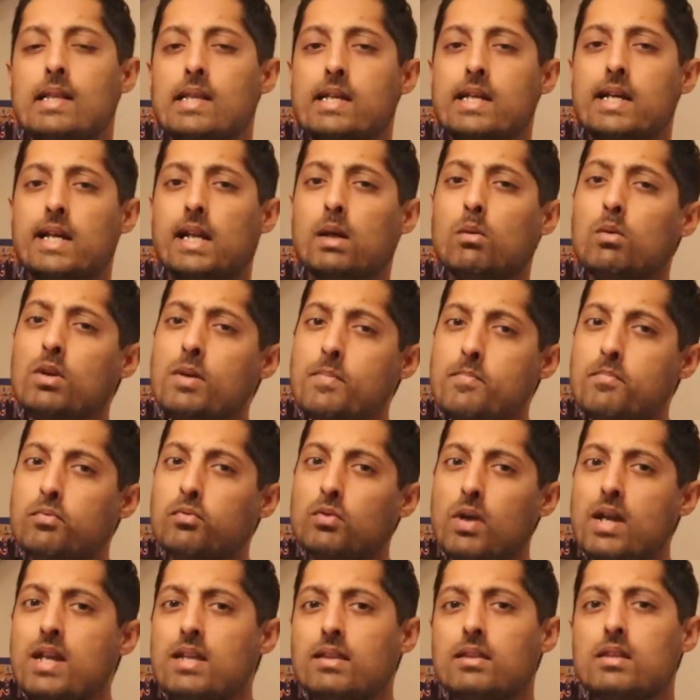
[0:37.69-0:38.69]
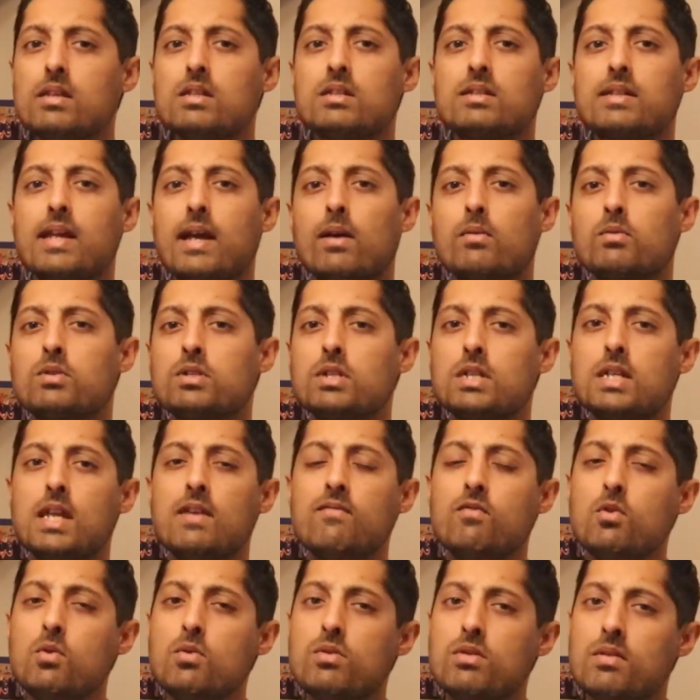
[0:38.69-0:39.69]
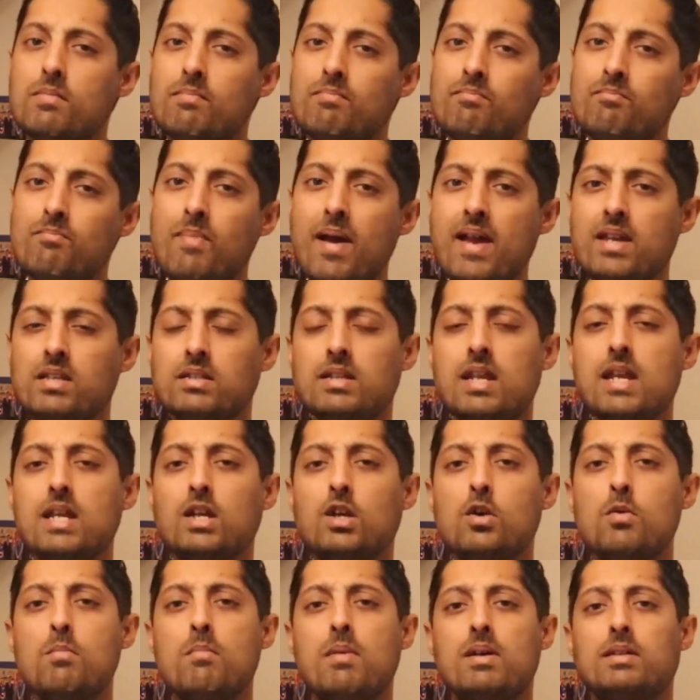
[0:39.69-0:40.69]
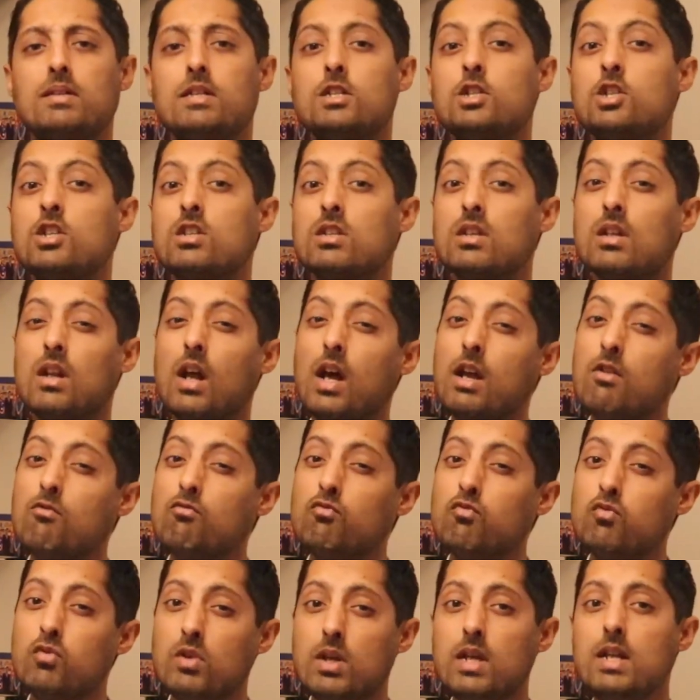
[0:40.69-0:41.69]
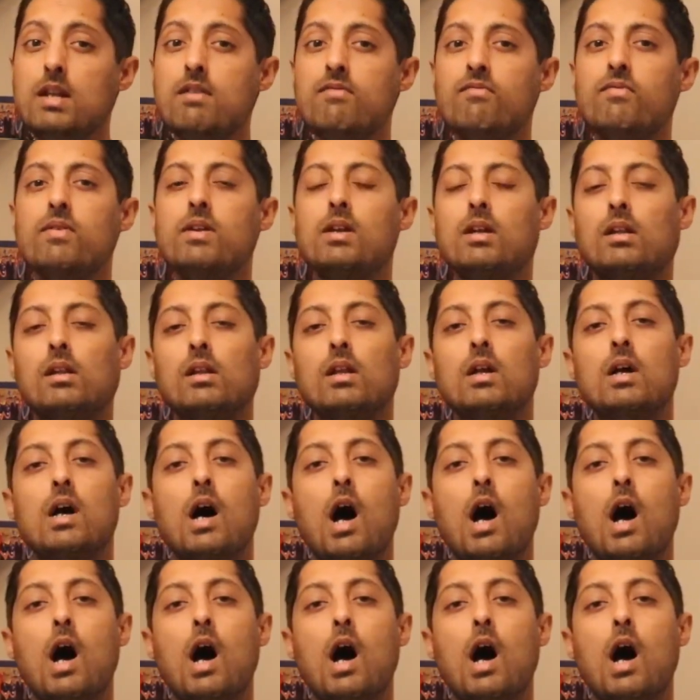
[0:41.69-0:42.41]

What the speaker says: and I want to break this down to give you the best take-home messages that I really feel